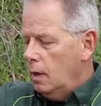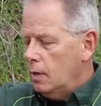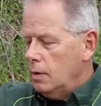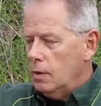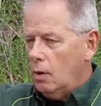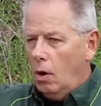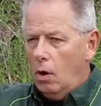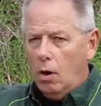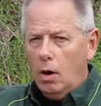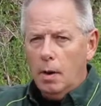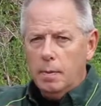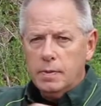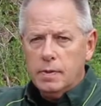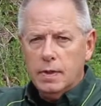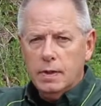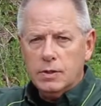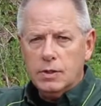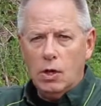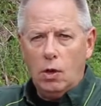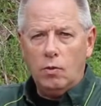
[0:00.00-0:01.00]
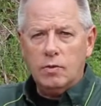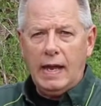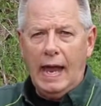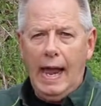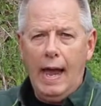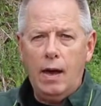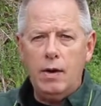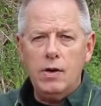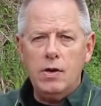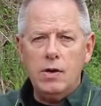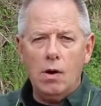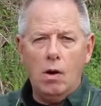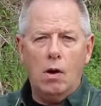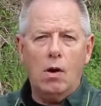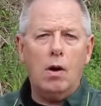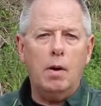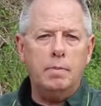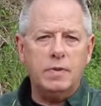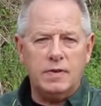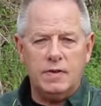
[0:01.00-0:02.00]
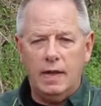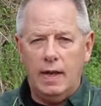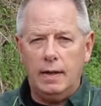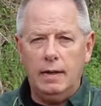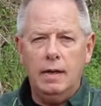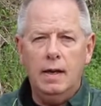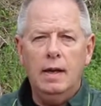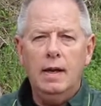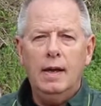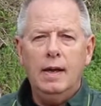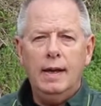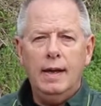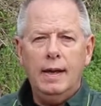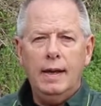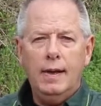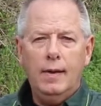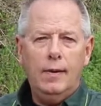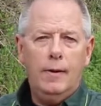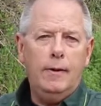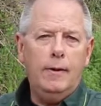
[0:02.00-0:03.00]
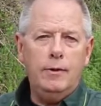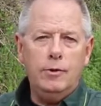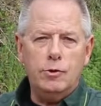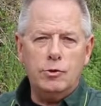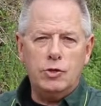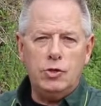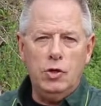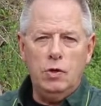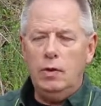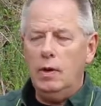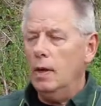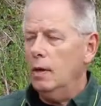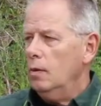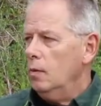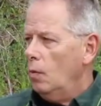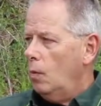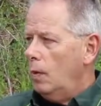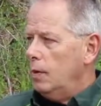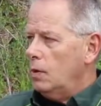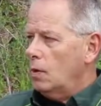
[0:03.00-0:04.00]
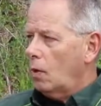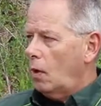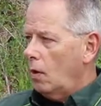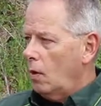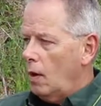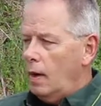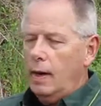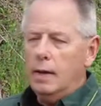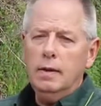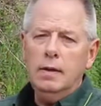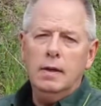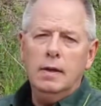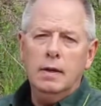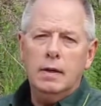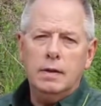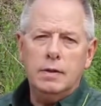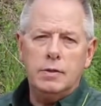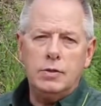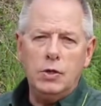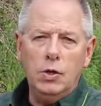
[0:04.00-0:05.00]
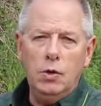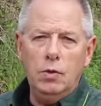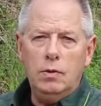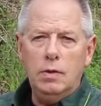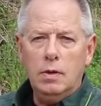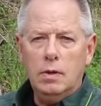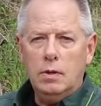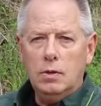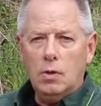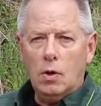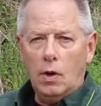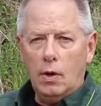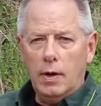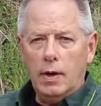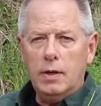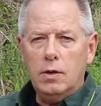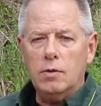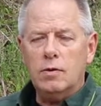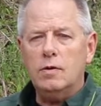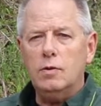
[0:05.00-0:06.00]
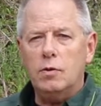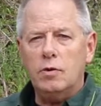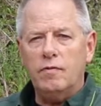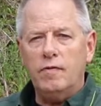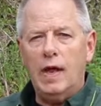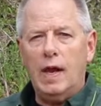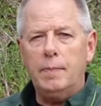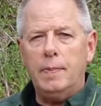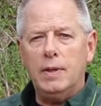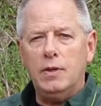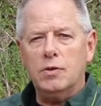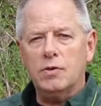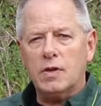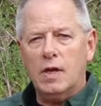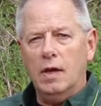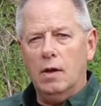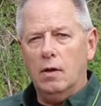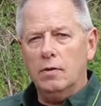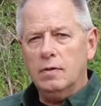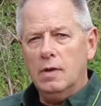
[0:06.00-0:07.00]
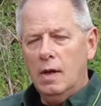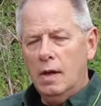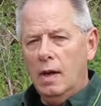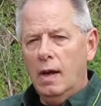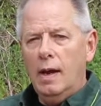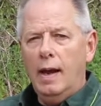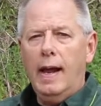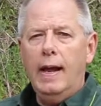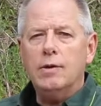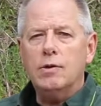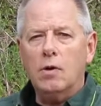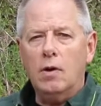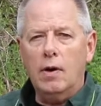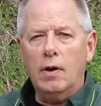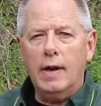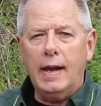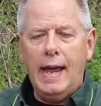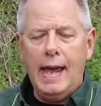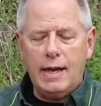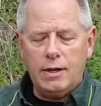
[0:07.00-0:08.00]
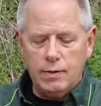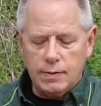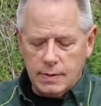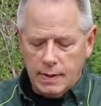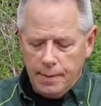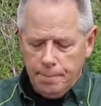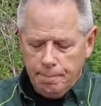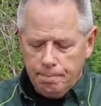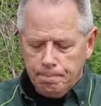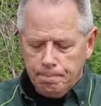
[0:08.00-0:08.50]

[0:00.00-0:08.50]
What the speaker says: Your arms, shoulders. How do your arms sit in your shooting when you're learning to shoot? You're developing your skills and you're learning accuracy.